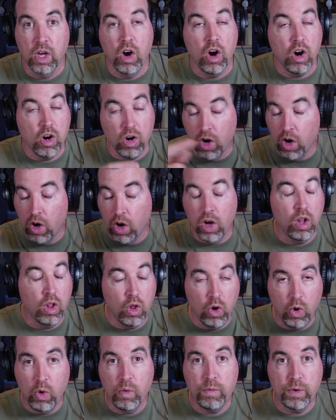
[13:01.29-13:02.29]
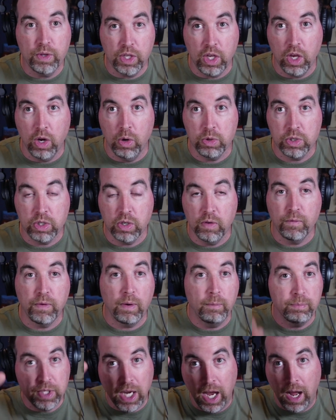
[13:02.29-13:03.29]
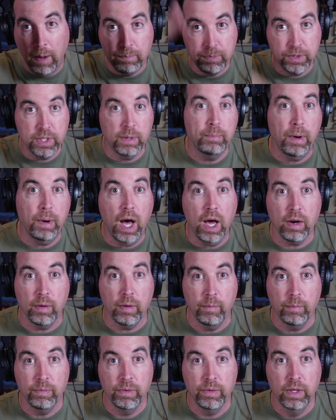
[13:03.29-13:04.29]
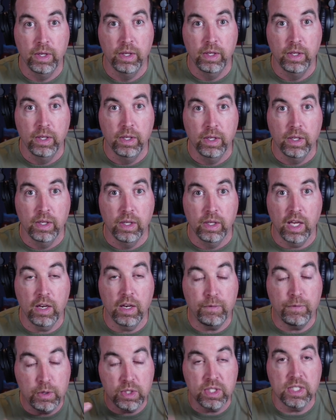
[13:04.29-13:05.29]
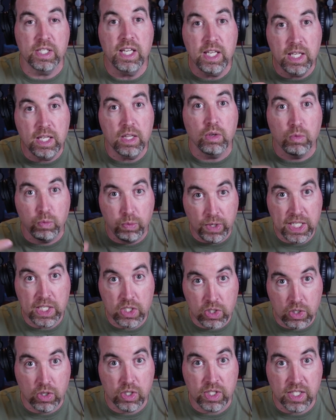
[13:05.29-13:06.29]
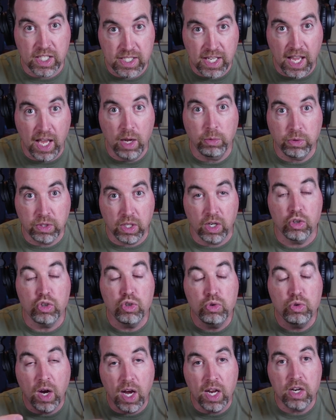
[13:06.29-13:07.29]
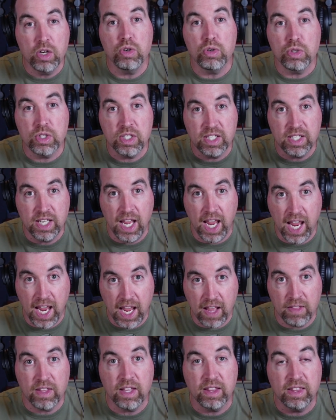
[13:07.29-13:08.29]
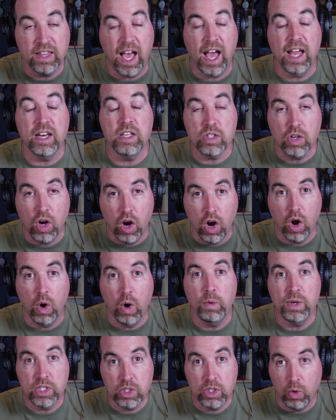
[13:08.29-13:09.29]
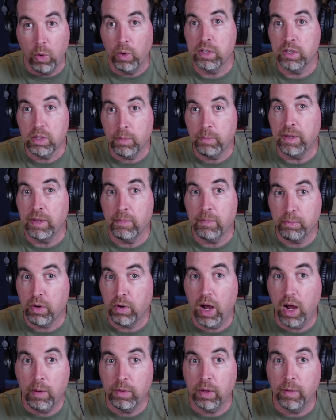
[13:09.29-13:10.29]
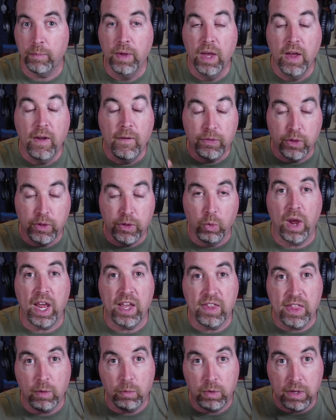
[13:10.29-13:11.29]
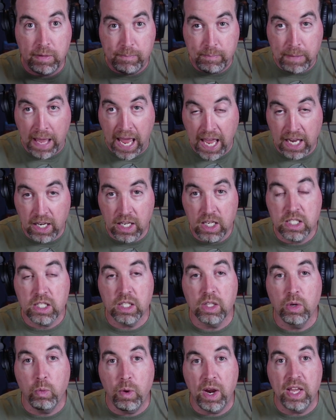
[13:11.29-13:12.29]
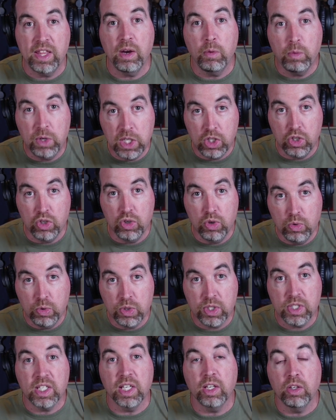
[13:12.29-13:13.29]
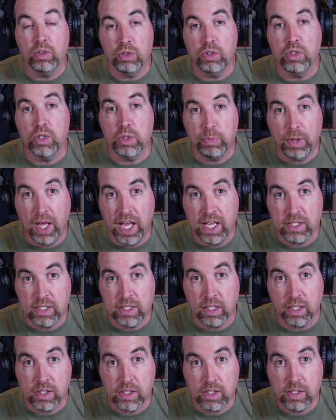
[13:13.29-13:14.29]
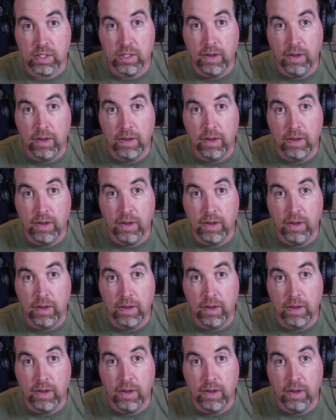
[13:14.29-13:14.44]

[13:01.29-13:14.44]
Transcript: are all over the ocean from top to bottom. And if you see the research that's out there, you understand that that is always going to be a problem, the way that we manage and the way that we use single-use plastics.